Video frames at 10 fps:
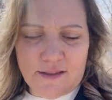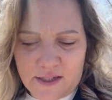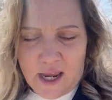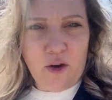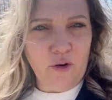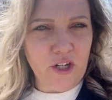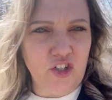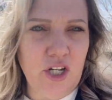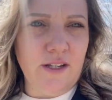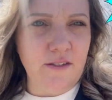an
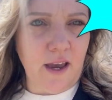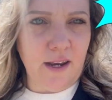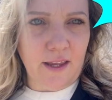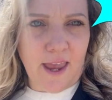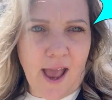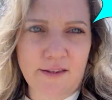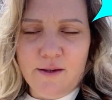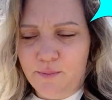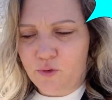acreage inside a C.A.S.P,